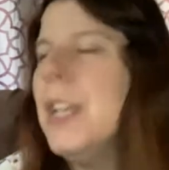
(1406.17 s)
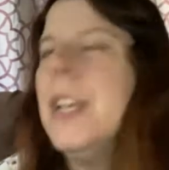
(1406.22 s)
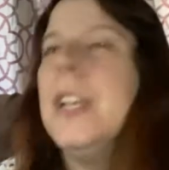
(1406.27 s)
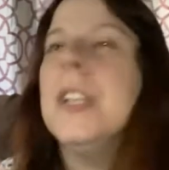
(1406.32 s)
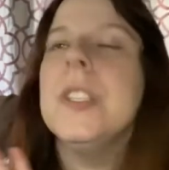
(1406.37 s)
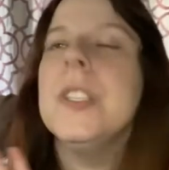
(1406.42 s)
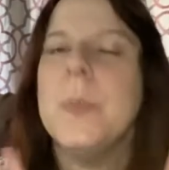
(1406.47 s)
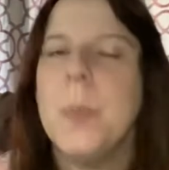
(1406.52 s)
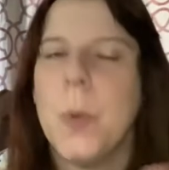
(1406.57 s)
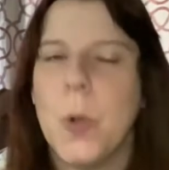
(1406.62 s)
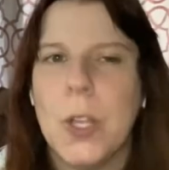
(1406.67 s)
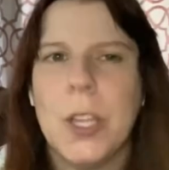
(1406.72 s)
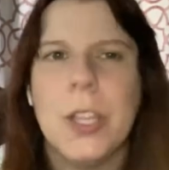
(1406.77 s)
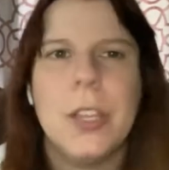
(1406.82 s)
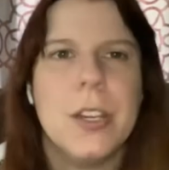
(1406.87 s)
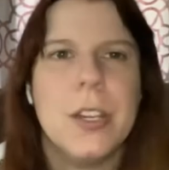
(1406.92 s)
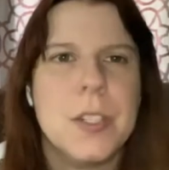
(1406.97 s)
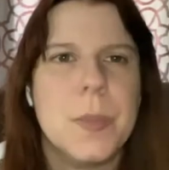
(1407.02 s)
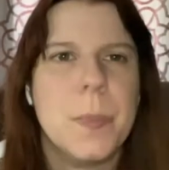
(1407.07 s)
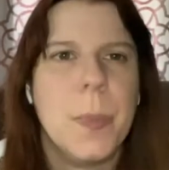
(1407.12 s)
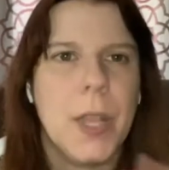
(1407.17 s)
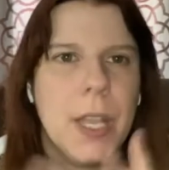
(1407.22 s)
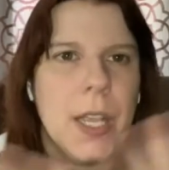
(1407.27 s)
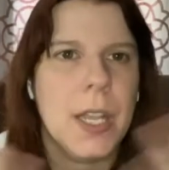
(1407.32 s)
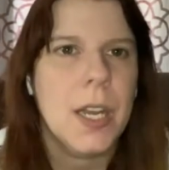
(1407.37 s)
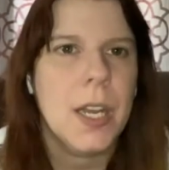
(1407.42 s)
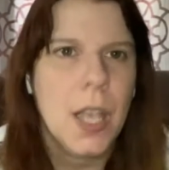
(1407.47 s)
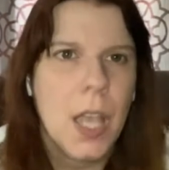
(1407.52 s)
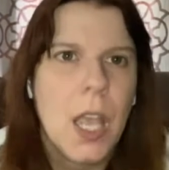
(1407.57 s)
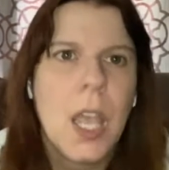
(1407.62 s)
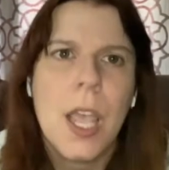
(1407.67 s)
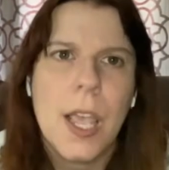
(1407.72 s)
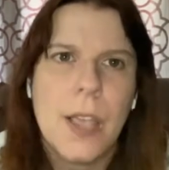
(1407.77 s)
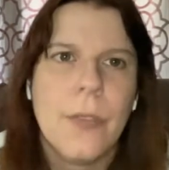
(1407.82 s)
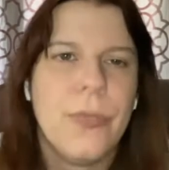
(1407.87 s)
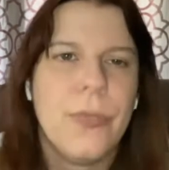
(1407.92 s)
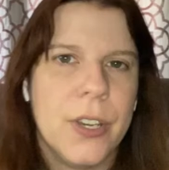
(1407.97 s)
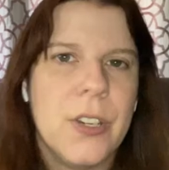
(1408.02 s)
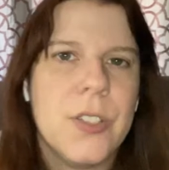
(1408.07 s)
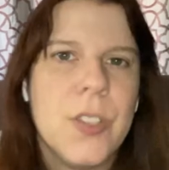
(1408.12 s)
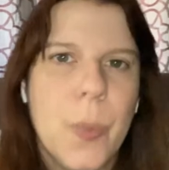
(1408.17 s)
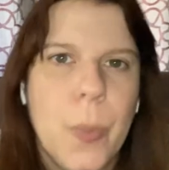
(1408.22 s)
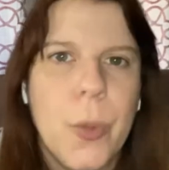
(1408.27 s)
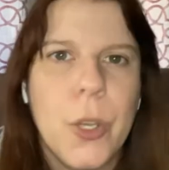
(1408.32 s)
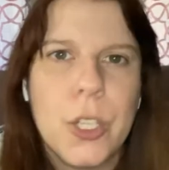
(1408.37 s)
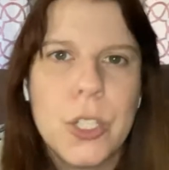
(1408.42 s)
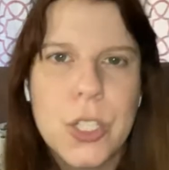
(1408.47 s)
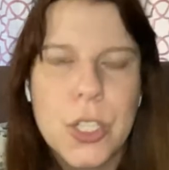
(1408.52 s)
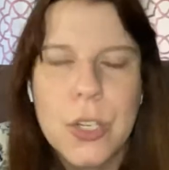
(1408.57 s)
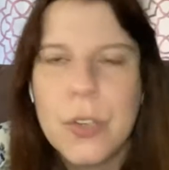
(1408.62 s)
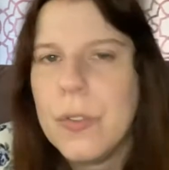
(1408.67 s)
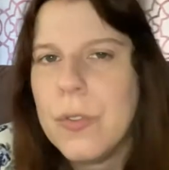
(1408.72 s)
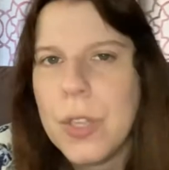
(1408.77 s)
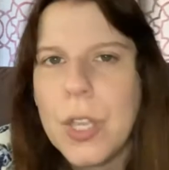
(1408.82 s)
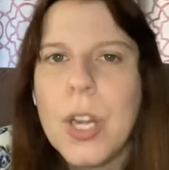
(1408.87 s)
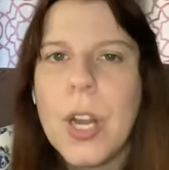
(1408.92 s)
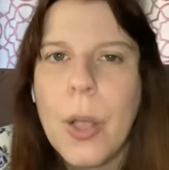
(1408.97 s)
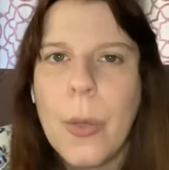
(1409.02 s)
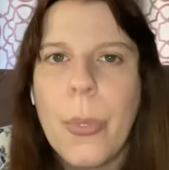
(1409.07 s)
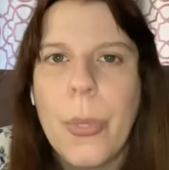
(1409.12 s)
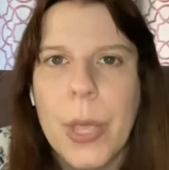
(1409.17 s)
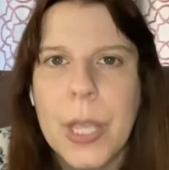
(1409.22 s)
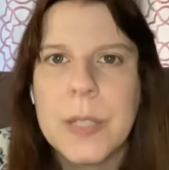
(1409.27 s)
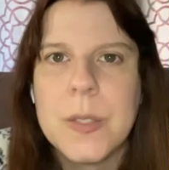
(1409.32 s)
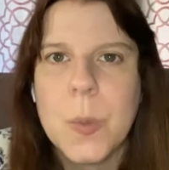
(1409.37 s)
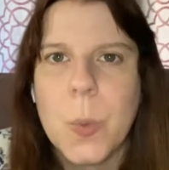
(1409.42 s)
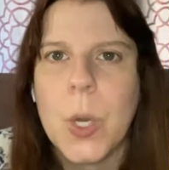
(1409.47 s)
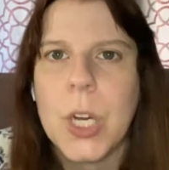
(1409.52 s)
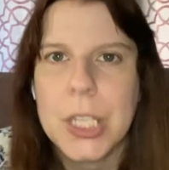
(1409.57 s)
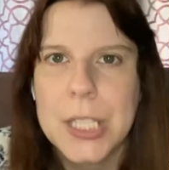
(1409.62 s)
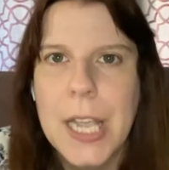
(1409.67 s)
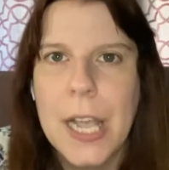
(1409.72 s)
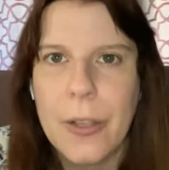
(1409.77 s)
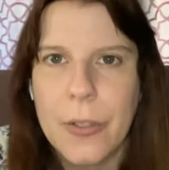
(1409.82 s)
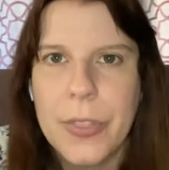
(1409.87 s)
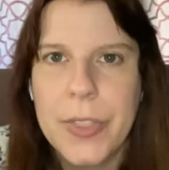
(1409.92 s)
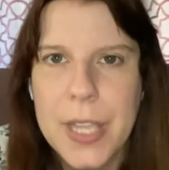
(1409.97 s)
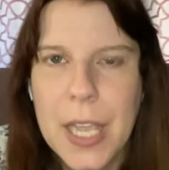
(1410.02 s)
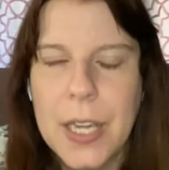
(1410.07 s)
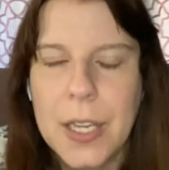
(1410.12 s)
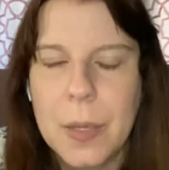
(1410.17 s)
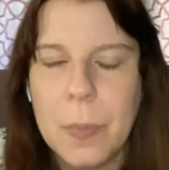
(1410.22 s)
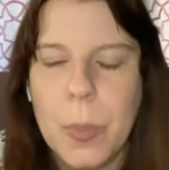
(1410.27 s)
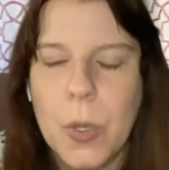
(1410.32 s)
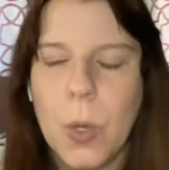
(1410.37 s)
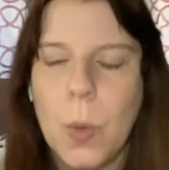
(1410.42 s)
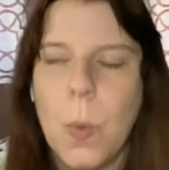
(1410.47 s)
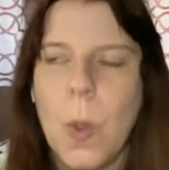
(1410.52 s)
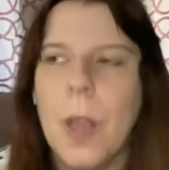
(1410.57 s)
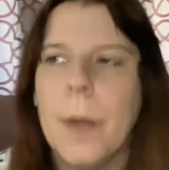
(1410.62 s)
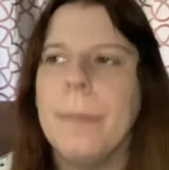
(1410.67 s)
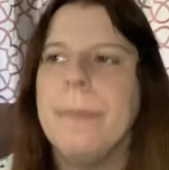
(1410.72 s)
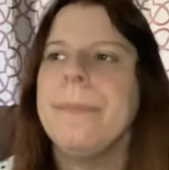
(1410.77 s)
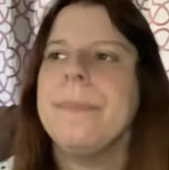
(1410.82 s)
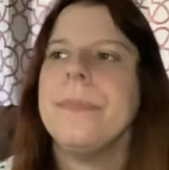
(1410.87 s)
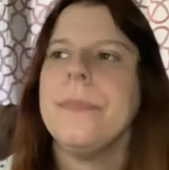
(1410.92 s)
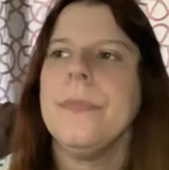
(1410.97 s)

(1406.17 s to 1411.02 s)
spoilers, but if there's a book 2, you know, things worked out at the end of book 1.